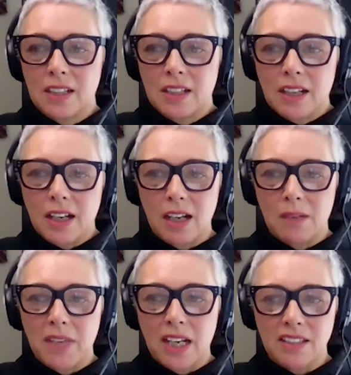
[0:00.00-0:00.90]

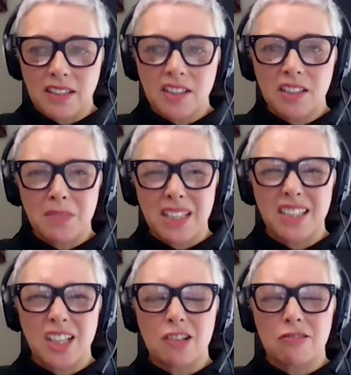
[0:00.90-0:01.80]
Our system is
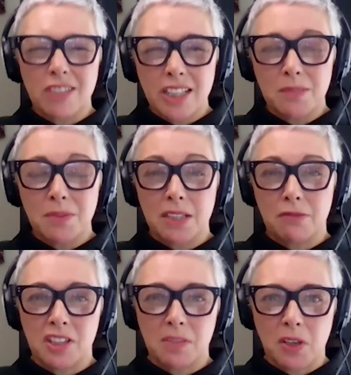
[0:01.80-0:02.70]
incredibly
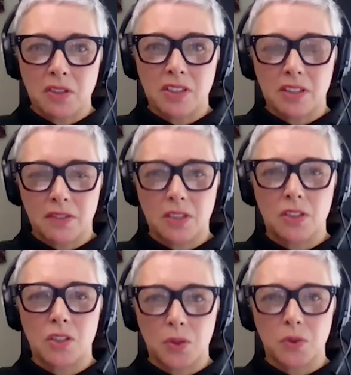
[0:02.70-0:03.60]
responsive to the
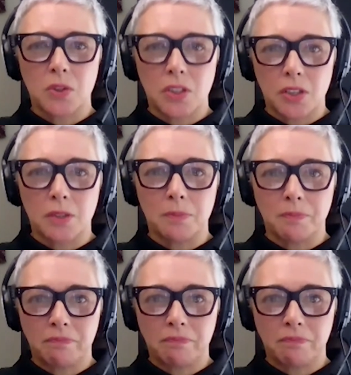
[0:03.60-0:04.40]
short term.